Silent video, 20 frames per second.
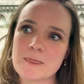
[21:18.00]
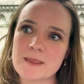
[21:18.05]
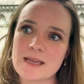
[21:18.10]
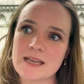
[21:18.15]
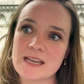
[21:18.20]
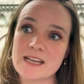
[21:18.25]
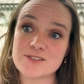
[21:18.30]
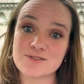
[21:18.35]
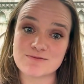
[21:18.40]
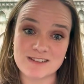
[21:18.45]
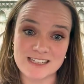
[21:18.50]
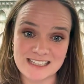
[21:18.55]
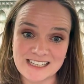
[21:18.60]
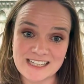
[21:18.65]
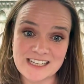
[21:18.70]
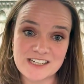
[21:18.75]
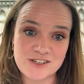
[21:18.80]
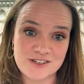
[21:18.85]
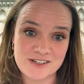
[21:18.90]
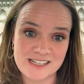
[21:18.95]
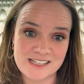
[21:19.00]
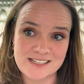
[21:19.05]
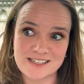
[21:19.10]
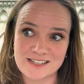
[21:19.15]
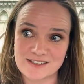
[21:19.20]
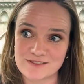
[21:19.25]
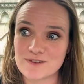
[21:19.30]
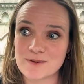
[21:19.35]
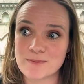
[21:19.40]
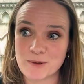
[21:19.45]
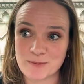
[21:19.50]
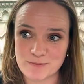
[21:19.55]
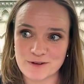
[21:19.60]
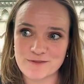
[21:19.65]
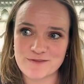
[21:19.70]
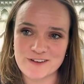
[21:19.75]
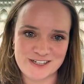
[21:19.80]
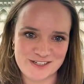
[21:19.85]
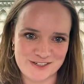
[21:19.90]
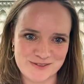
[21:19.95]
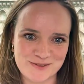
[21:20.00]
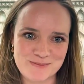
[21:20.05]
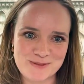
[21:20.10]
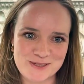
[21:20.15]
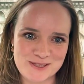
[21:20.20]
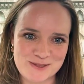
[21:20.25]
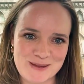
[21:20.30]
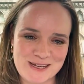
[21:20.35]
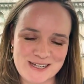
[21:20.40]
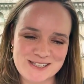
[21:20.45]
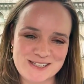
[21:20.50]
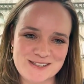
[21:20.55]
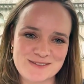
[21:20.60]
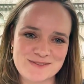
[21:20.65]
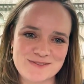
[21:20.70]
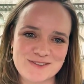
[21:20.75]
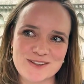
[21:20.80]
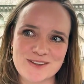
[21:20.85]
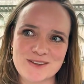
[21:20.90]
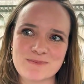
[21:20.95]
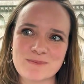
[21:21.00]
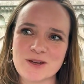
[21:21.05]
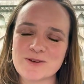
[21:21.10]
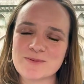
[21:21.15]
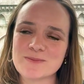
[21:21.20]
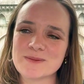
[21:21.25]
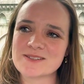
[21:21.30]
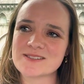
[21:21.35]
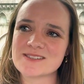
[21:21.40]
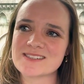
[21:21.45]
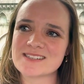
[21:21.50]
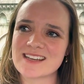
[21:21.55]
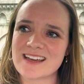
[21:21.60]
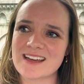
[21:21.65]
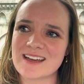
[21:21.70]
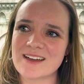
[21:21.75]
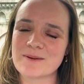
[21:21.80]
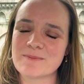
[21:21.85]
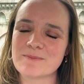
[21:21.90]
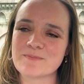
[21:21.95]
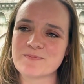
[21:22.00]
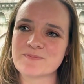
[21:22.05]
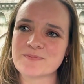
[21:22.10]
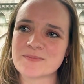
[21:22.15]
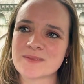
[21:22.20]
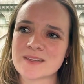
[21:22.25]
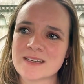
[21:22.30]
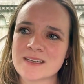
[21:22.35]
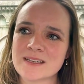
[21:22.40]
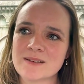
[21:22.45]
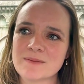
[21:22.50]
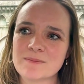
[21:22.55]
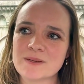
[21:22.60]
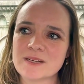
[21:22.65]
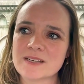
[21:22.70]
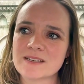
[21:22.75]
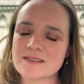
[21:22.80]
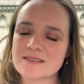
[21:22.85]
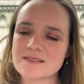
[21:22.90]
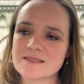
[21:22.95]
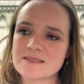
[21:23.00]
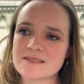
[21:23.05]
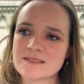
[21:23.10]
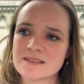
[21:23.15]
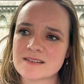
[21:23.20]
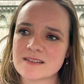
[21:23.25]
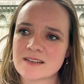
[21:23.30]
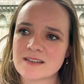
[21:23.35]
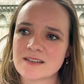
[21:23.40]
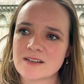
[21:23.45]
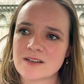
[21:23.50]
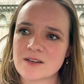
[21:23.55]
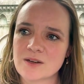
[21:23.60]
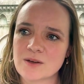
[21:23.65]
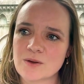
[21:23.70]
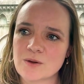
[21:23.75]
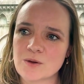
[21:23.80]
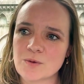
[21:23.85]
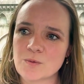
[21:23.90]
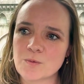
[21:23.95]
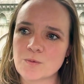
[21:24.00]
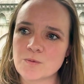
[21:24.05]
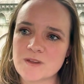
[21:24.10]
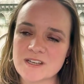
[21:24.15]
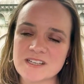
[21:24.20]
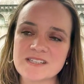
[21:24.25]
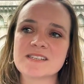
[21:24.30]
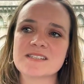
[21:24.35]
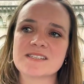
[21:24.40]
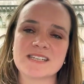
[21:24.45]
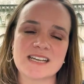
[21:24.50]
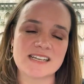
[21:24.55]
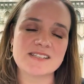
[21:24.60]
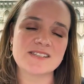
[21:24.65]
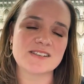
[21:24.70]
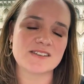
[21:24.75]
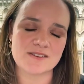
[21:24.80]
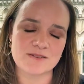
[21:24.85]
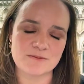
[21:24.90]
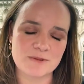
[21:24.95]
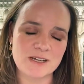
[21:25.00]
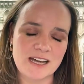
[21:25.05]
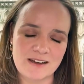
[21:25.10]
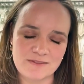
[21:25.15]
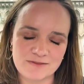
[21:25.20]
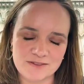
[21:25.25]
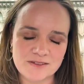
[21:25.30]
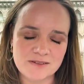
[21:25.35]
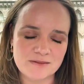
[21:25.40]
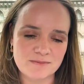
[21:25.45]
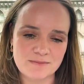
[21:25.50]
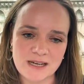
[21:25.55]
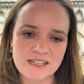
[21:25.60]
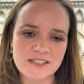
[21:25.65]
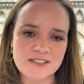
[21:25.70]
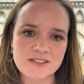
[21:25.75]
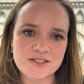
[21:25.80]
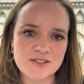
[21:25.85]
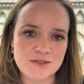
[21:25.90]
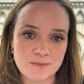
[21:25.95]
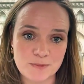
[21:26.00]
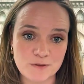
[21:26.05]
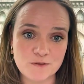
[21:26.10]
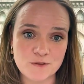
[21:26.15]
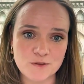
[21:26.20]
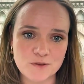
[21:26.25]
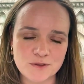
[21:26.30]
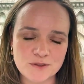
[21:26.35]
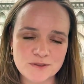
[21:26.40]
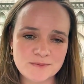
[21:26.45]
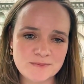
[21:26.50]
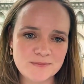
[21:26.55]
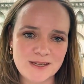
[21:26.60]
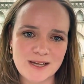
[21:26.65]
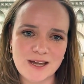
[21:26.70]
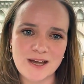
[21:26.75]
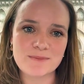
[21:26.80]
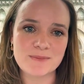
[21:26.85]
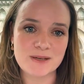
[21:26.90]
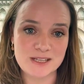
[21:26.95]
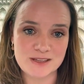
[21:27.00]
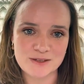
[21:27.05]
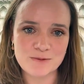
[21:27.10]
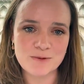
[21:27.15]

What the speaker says: is really interesting from a professional perspective at the moment, because this is data that we haven't managed before in the